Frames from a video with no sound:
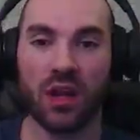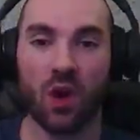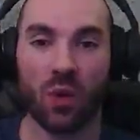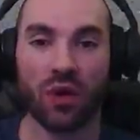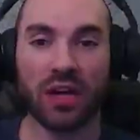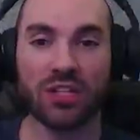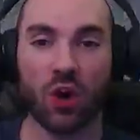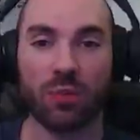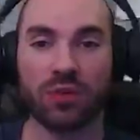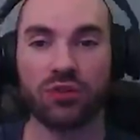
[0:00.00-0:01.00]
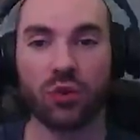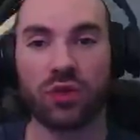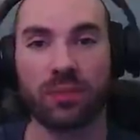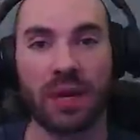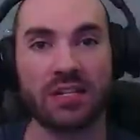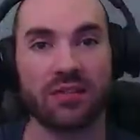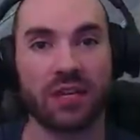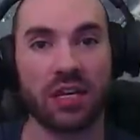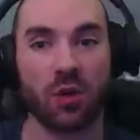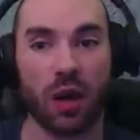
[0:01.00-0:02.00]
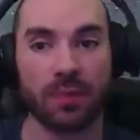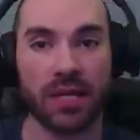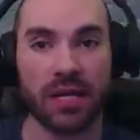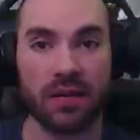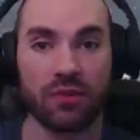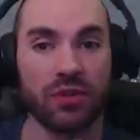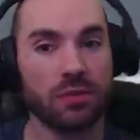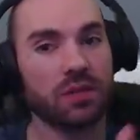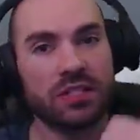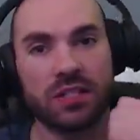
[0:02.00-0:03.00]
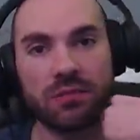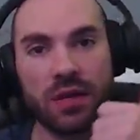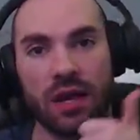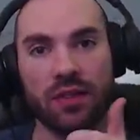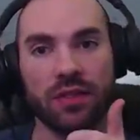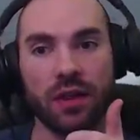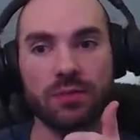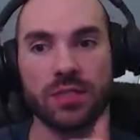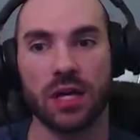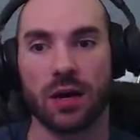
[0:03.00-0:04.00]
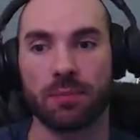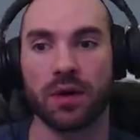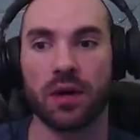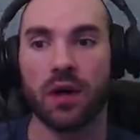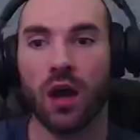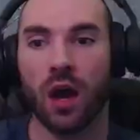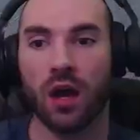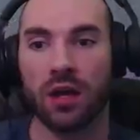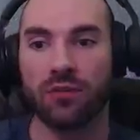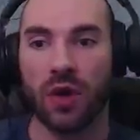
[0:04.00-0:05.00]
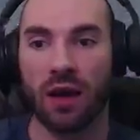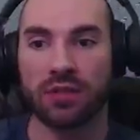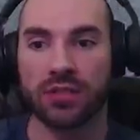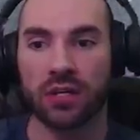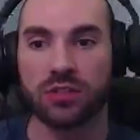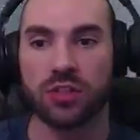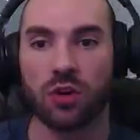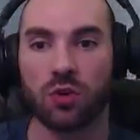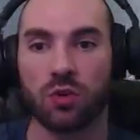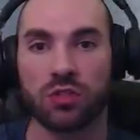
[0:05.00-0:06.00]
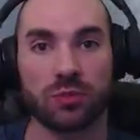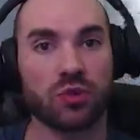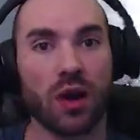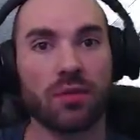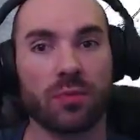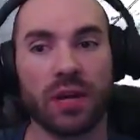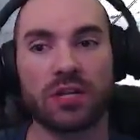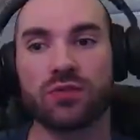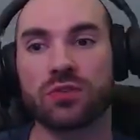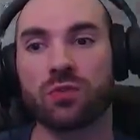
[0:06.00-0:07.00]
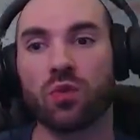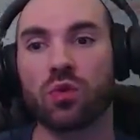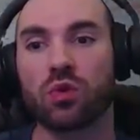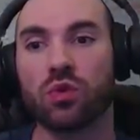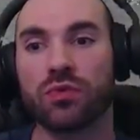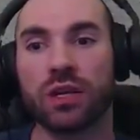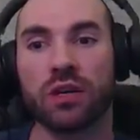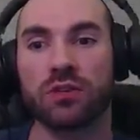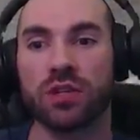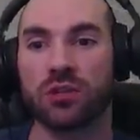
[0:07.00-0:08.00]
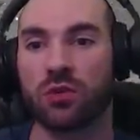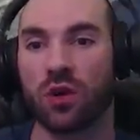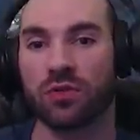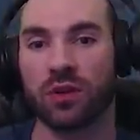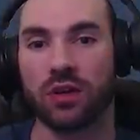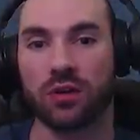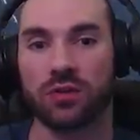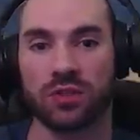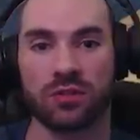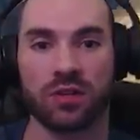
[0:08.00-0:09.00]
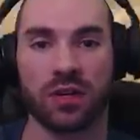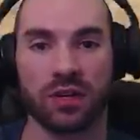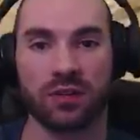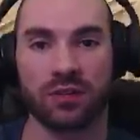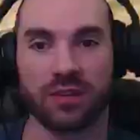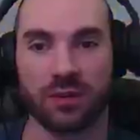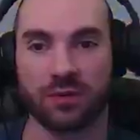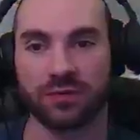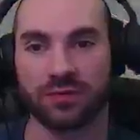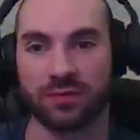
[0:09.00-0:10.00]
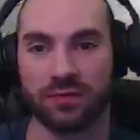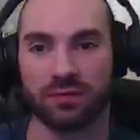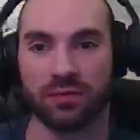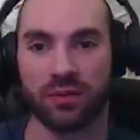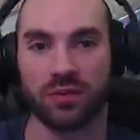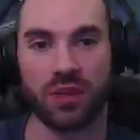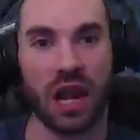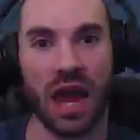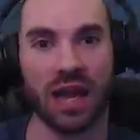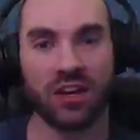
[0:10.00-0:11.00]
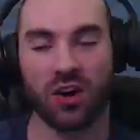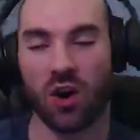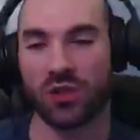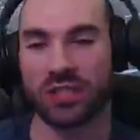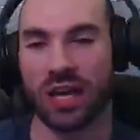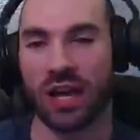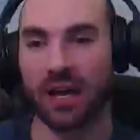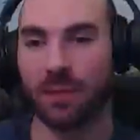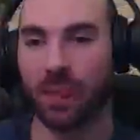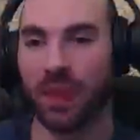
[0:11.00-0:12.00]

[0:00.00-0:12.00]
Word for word: Well, guys, I hope you enjoyed the base video update. If you did, please leave me a thumbs up. Uh, if you haven't done so, subscribe to the page for some more cool videos. I do ARK videos and, uh, you know, the like all the time.